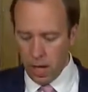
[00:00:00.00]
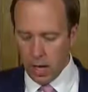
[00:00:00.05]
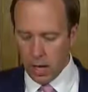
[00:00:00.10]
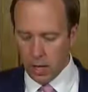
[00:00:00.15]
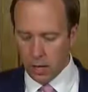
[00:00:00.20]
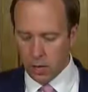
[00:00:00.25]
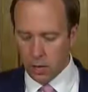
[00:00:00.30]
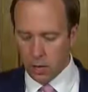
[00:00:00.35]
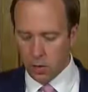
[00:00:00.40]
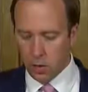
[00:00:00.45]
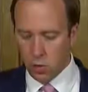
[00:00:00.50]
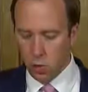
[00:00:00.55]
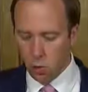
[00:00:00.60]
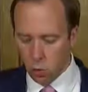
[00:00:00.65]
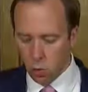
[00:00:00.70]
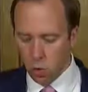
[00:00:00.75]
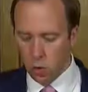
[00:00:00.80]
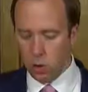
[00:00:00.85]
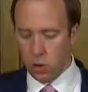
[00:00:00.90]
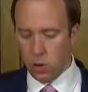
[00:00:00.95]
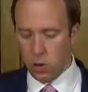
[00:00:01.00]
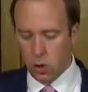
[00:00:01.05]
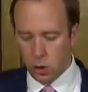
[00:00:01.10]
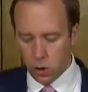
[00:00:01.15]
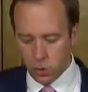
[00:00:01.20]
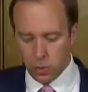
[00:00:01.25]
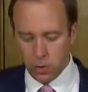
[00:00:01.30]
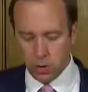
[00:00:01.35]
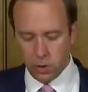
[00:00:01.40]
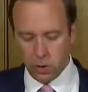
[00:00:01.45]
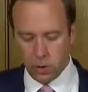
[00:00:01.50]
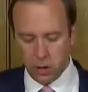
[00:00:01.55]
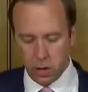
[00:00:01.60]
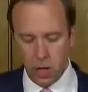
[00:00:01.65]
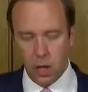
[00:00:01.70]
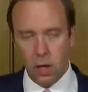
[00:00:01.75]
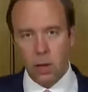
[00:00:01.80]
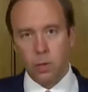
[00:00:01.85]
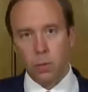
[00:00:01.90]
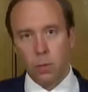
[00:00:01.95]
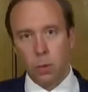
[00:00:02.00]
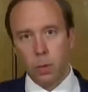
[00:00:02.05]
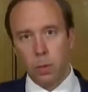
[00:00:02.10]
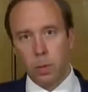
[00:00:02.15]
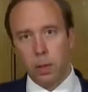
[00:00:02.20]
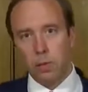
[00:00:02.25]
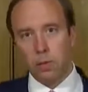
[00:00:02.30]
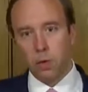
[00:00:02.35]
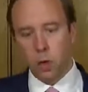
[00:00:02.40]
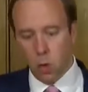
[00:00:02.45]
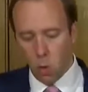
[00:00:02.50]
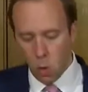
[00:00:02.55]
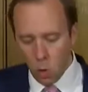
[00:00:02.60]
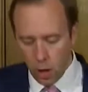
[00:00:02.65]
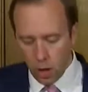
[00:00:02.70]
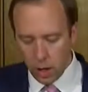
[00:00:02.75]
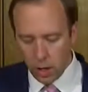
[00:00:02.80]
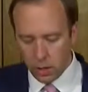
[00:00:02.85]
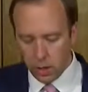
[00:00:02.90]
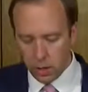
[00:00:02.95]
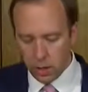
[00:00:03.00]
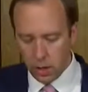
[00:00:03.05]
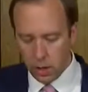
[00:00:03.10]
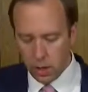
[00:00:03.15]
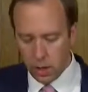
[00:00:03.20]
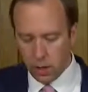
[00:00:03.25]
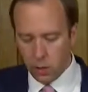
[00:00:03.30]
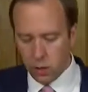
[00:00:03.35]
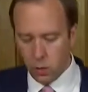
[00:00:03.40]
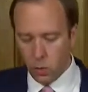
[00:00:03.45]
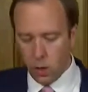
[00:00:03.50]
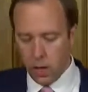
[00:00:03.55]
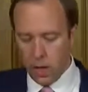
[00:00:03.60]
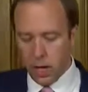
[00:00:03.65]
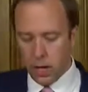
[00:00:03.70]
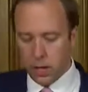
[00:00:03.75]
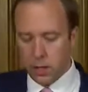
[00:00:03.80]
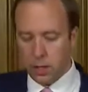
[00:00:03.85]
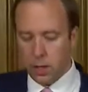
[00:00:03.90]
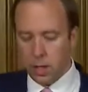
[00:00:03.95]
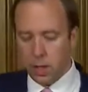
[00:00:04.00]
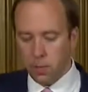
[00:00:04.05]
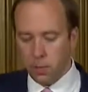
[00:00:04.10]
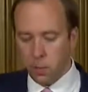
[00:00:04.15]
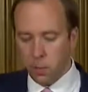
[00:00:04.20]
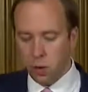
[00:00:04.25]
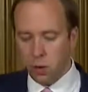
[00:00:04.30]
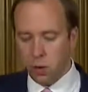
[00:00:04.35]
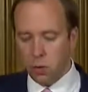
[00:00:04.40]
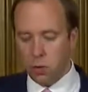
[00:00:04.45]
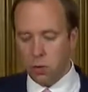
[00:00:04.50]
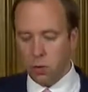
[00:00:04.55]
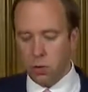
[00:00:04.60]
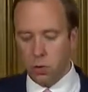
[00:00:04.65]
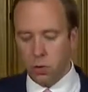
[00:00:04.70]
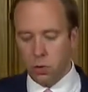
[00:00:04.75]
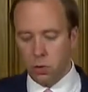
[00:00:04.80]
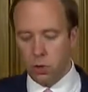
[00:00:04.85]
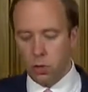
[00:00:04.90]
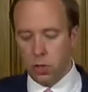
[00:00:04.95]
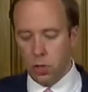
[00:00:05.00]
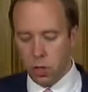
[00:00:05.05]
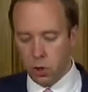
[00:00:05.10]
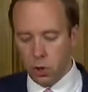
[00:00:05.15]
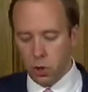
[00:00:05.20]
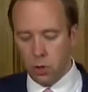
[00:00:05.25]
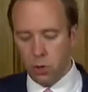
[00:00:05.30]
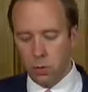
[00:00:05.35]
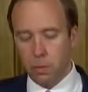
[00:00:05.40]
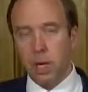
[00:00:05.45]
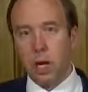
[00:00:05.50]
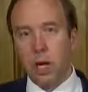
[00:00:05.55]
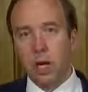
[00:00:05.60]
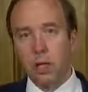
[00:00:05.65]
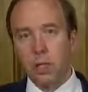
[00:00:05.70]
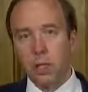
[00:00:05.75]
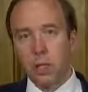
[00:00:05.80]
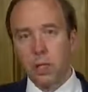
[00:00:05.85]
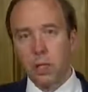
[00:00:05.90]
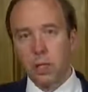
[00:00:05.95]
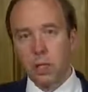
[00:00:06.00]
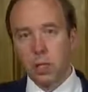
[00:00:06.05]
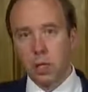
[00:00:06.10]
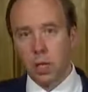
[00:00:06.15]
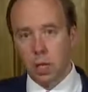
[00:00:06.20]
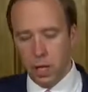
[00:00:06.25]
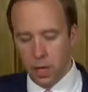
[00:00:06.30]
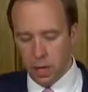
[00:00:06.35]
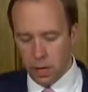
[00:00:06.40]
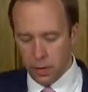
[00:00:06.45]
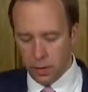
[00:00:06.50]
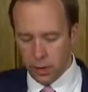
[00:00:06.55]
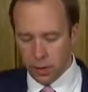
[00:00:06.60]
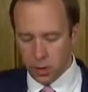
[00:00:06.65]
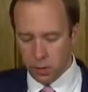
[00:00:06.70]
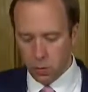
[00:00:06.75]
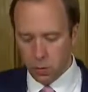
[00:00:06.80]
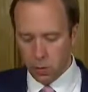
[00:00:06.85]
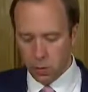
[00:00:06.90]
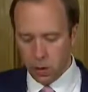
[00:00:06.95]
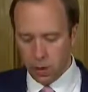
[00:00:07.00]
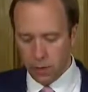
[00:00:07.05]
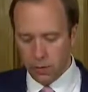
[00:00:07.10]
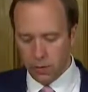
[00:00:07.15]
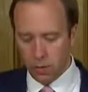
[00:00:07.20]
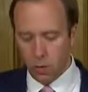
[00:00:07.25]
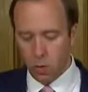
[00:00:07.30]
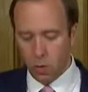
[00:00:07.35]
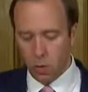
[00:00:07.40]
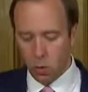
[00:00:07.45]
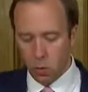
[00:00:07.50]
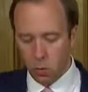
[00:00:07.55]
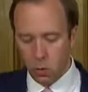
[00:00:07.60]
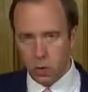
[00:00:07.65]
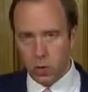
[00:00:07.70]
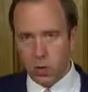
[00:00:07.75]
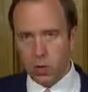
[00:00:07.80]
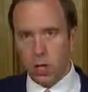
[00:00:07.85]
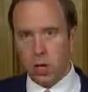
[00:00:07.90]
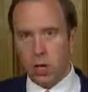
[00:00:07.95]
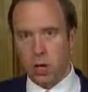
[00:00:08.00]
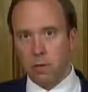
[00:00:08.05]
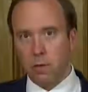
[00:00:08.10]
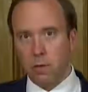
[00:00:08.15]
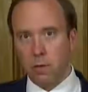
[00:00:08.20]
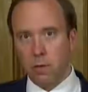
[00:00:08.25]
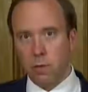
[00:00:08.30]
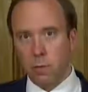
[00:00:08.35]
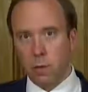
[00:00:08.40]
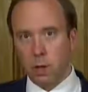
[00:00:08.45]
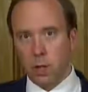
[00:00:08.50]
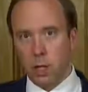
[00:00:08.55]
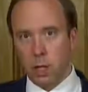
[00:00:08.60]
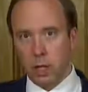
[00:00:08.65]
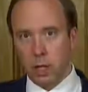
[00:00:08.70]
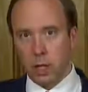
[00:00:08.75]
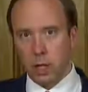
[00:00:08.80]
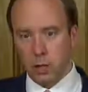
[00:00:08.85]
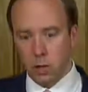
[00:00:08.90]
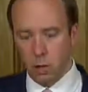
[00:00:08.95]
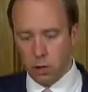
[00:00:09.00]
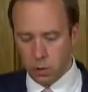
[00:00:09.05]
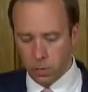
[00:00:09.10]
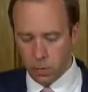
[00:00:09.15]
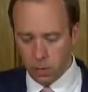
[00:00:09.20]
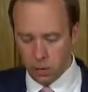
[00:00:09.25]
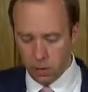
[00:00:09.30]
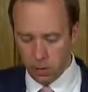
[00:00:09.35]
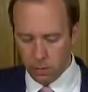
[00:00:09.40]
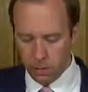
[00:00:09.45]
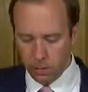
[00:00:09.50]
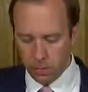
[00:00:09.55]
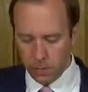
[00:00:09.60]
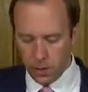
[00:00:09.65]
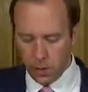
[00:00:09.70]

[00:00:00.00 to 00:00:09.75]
And all hospital staff will be required to wear type 1 or 2 surgical masks. And this will cover all staff working in hospital.